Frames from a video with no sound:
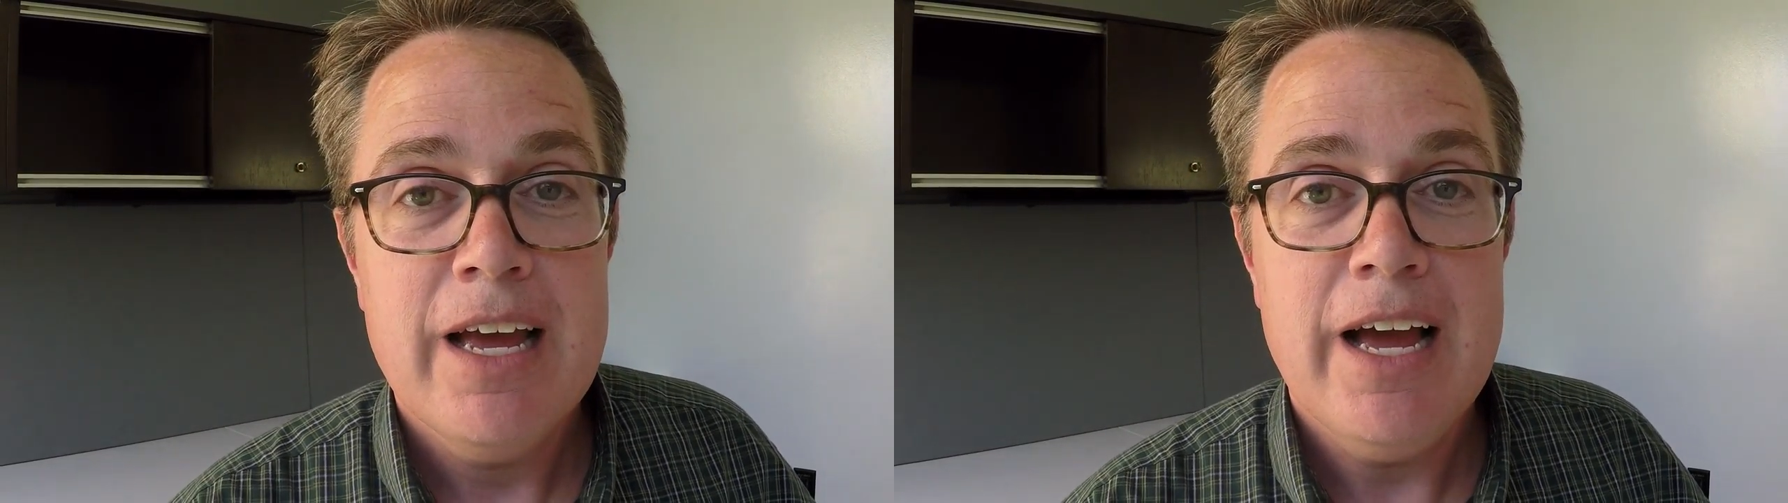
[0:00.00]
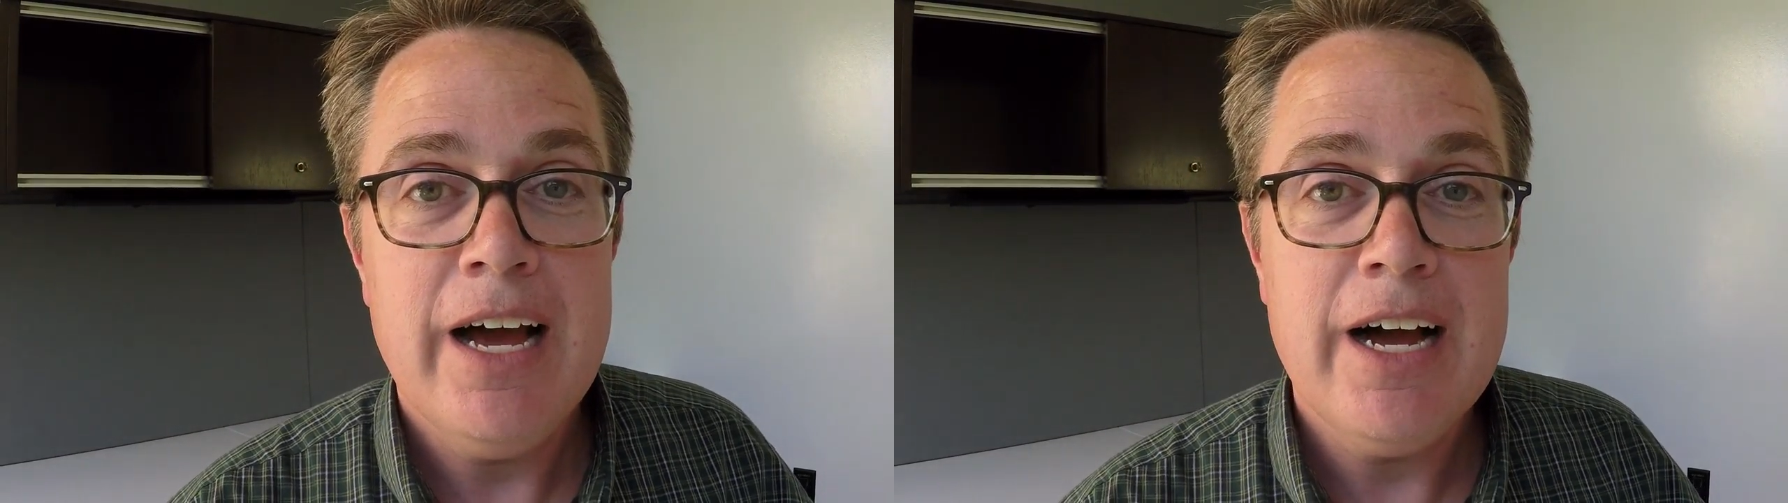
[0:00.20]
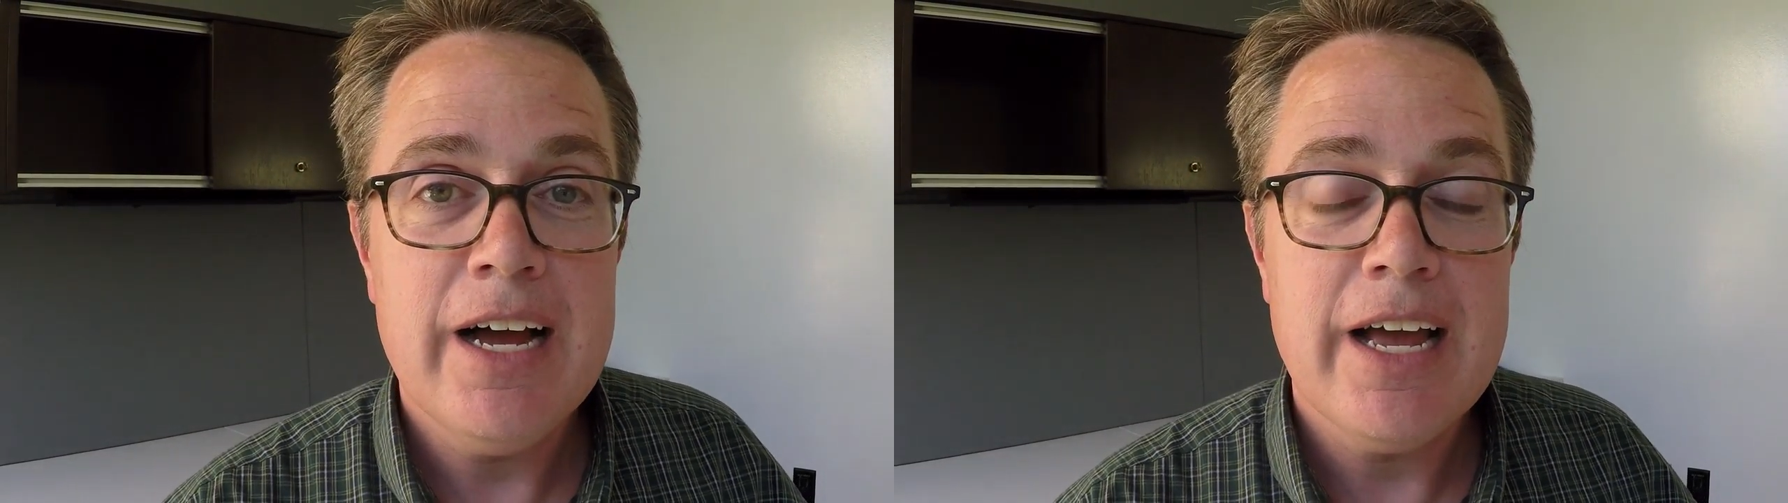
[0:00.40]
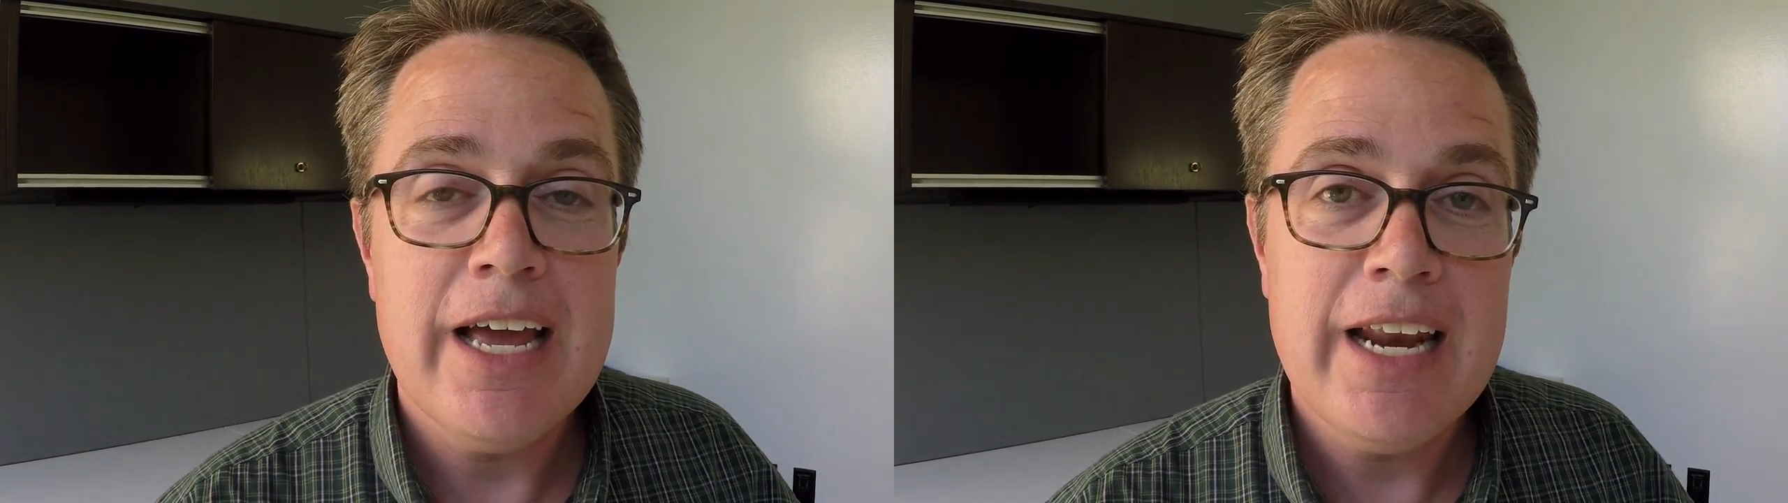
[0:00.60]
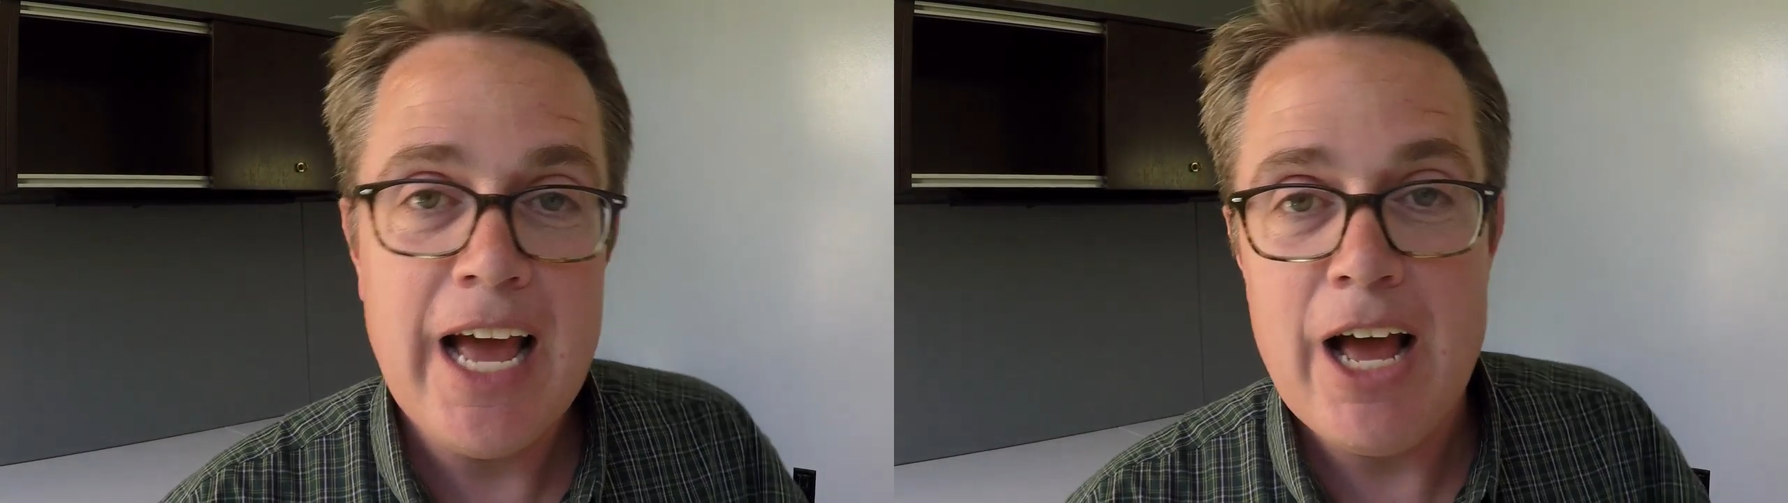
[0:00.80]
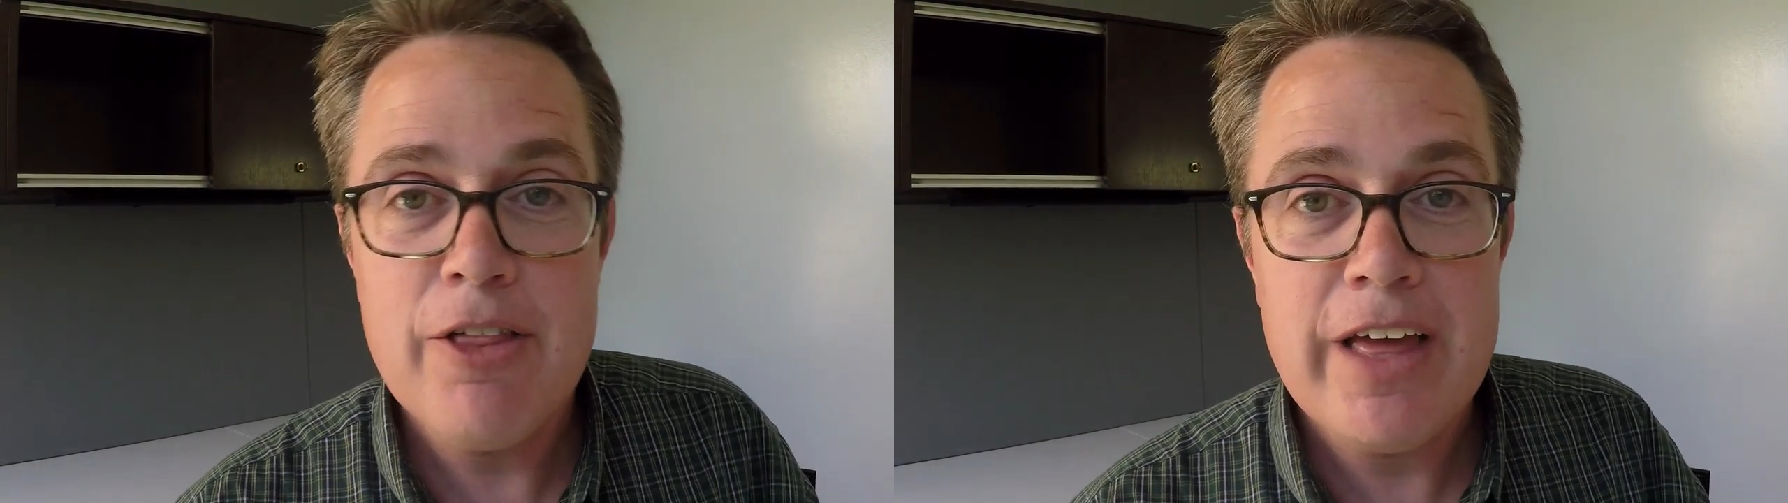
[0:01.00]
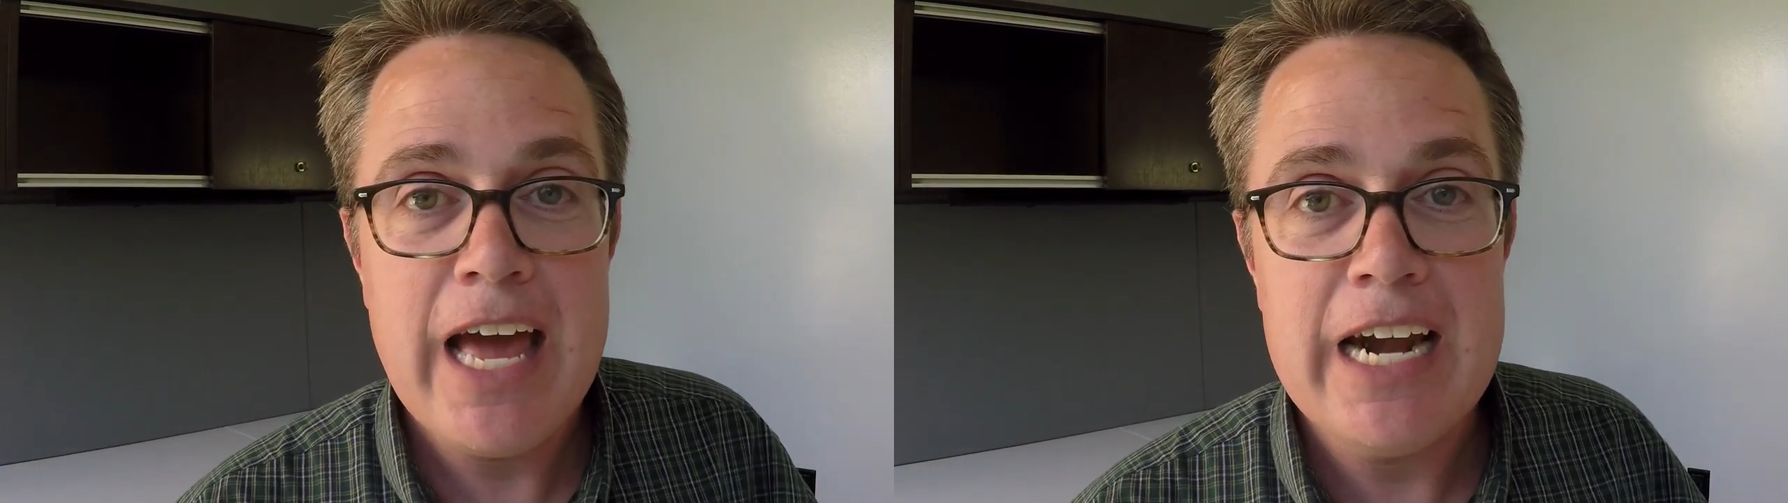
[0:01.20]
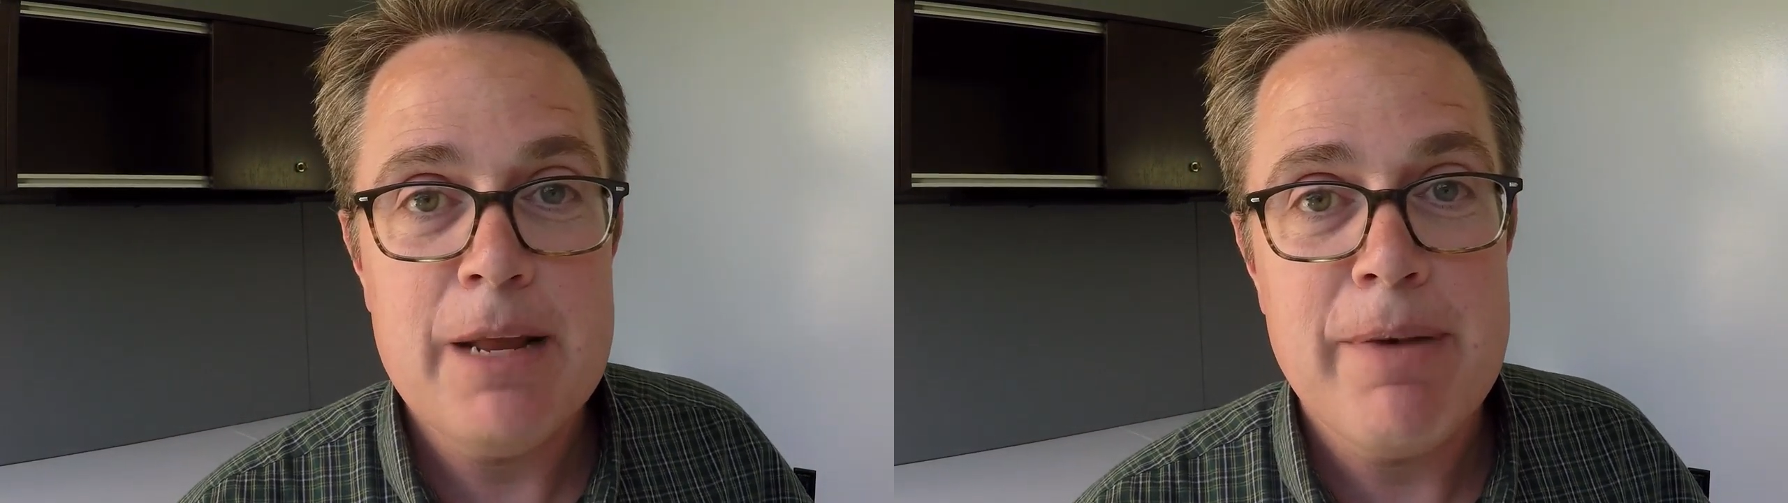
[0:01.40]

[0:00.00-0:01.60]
and how they had an